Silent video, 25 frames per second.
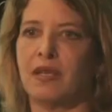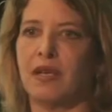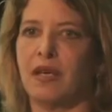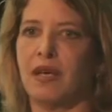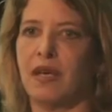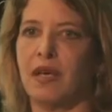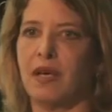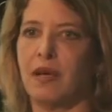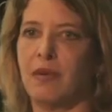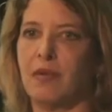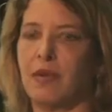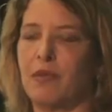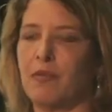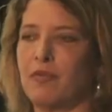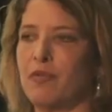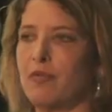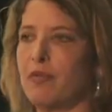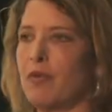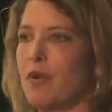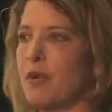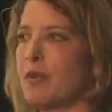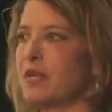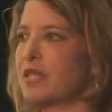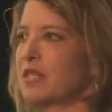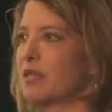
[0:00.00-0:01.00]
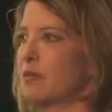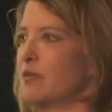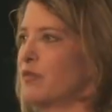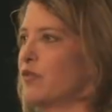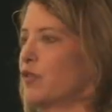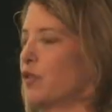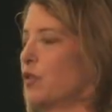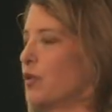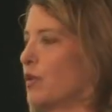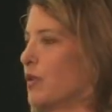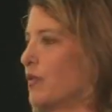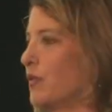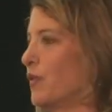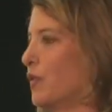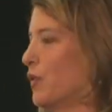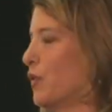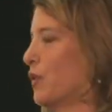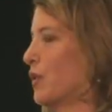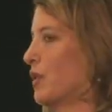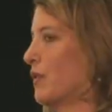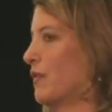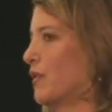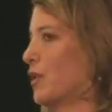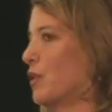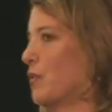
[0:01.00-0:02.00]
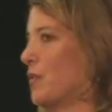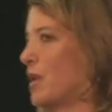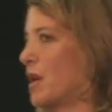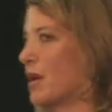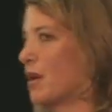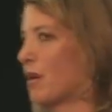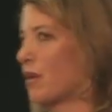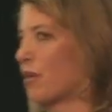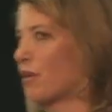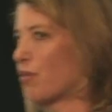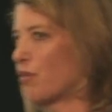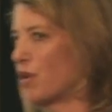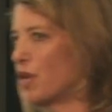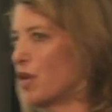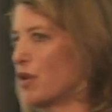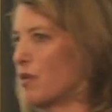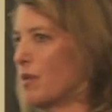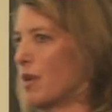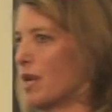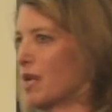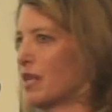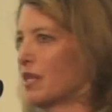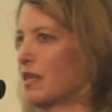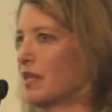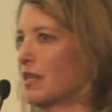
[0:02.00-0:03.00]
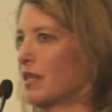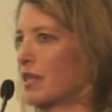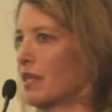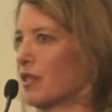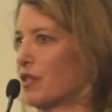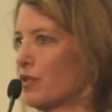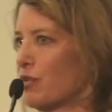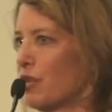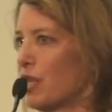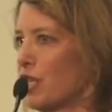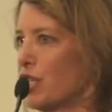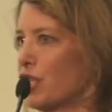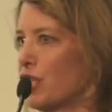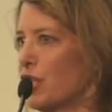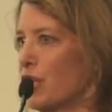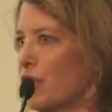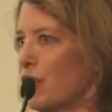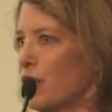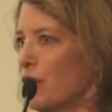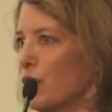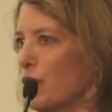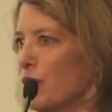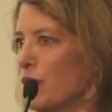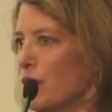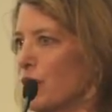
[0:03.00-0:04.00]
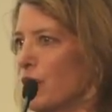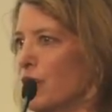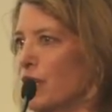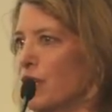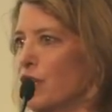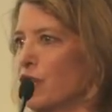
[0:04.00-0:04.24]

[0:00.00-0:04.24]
And probably some of you've heard of the omega-3, omega-6 ratio.